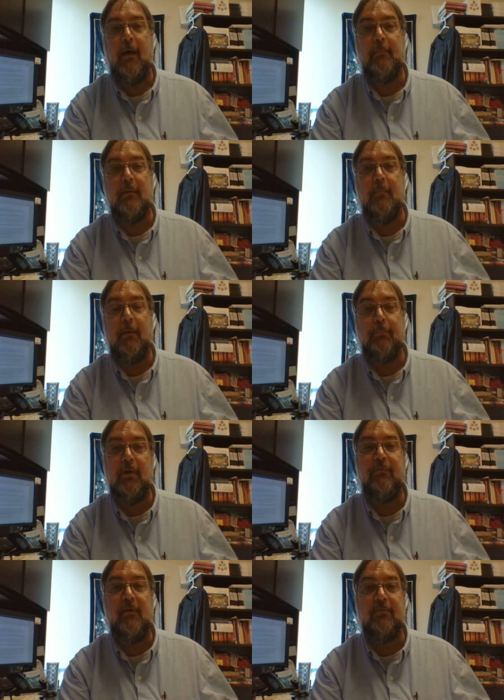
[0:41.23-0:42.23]
in my
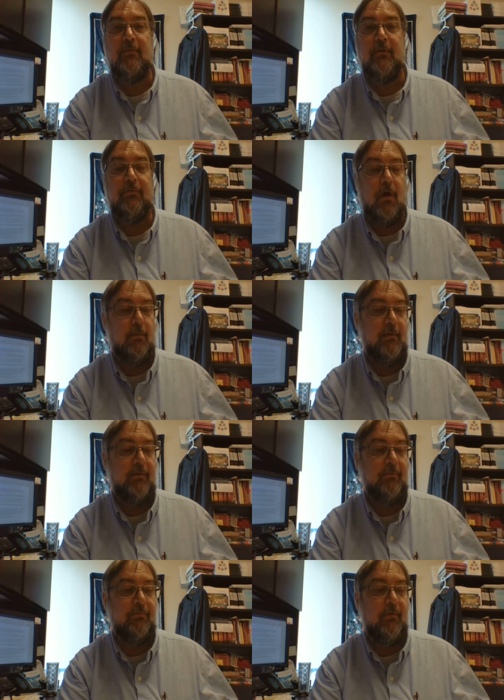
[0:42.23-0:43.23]
previous
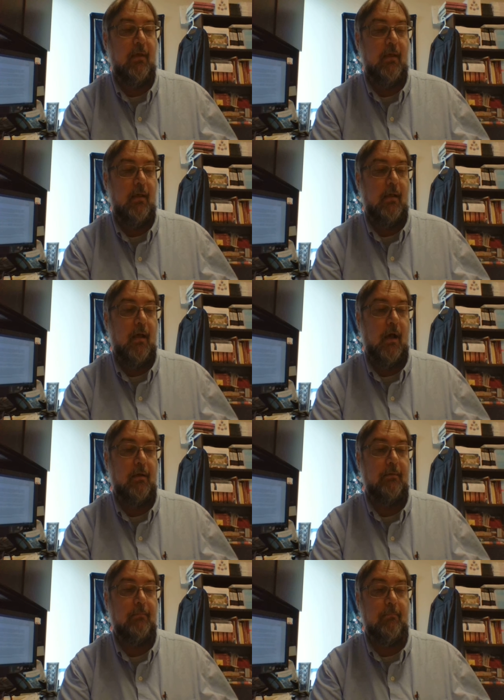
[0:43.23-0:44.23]
installments
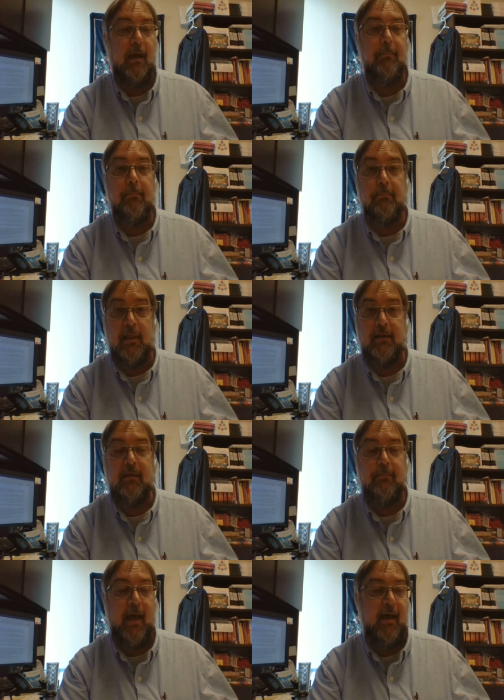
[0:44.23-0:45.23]
on my
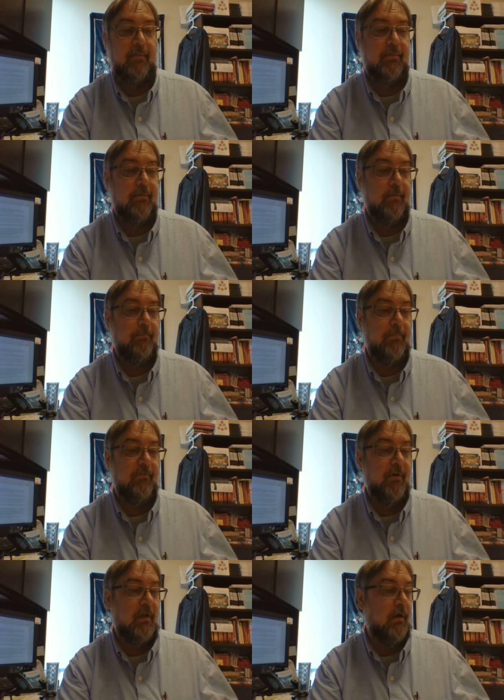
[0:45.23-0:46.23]
blended path
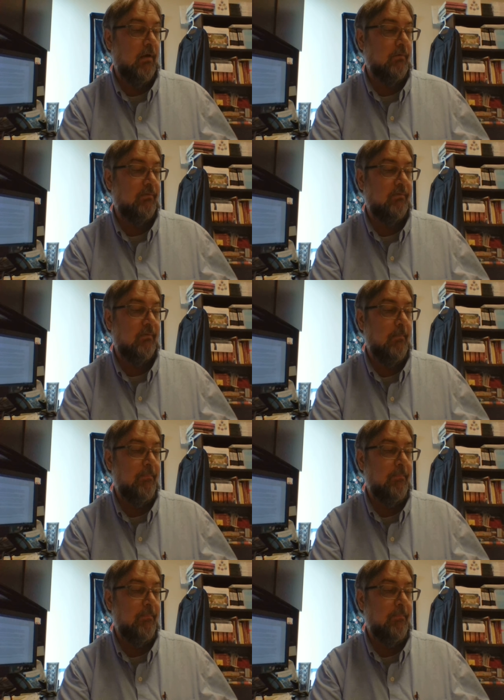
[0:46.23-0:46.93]
videos.